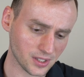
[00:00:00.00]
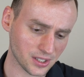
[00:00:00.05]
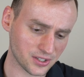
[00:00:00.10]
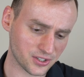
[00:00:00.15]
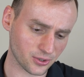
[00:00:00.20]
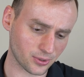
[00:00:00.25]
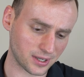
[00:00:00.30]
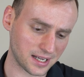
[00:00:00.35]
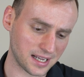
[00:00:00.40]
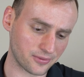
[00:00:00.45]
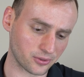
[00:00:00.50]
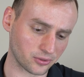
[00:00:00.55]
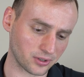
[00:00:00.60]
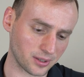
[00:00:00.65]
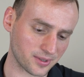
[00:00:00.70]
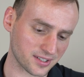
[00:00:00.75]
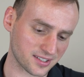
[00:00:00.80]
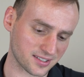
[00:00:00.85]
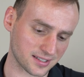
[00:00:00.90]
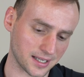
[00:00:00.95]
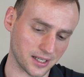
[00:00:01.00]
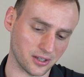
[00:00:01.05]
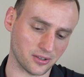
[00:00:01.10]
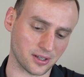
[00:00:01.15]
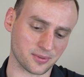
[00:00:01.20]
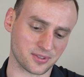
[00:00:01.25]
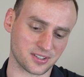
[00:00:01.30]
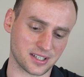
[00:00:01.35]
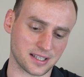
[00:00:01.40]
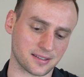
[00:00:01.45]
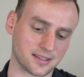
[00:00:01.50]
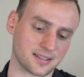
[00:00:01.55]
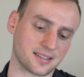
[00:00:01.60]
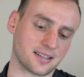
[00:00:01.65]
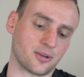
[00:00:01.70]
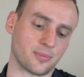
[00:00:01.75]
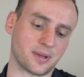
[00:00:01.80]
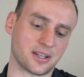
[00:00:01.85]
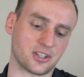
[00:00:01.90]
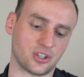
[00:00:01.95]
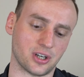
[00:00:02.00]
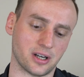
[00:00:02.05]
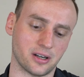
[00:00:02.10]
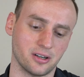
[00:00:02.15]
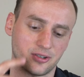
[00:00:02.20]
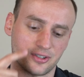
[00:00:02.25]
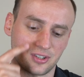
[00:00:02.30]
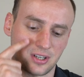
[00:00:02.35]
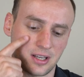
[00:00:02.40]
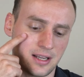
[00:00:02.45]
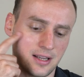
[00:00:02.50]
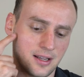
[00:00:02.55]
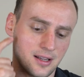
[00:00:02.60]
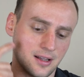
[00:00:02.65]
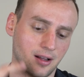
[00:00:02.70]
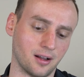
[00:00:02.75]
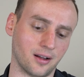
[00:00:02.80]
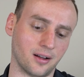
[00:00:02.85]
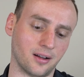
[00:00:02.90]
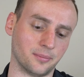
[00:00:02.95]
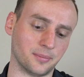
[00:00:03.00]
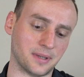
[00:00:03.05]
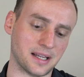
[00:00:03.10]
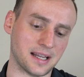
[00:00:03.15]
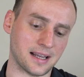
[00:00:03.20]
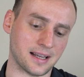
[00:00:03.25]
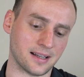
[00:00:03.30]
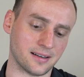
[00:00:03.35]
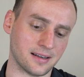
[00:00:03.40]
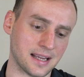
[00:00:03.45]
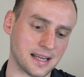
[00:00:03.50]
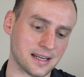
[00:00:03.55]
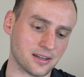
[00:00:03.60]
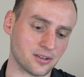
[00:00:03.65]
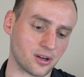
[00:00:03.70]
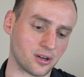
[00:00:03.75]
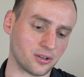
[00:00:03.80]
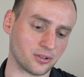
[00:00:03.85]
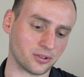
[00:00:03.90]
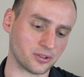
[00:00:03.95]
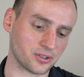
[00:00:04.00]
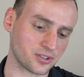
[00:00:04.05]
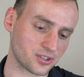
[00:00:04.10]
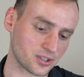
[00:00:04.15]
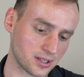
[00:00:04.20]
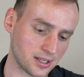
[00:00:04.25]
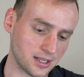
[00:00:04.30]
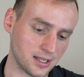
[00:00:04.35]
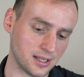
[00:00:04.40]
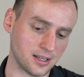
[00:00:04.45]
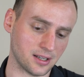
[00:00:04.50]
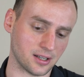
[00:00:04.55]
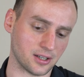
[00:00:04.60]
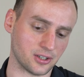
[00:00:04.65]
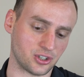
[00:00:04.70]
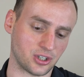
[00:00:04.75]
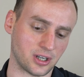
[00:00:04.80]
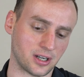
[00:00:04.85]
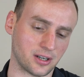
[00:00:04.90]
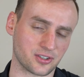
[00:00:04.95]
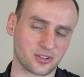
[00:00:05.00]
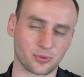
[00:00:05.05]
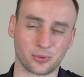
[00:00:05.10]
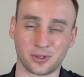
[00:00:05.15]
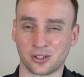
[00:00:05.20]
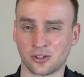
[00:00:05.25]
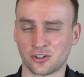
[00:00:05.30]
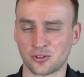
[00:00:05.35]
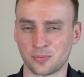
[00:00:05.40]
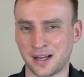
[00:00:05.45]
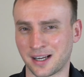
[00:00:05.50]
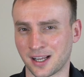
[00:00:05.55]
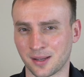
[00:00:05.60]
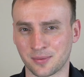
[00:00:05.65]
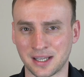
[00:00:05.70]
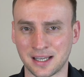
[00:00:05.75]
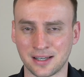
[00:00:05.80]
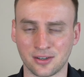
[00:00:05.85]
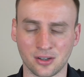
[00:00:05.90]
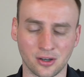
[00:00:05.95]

So I have a limit sell. I'm set to sell my shares at $8 a share. So when it goes back up to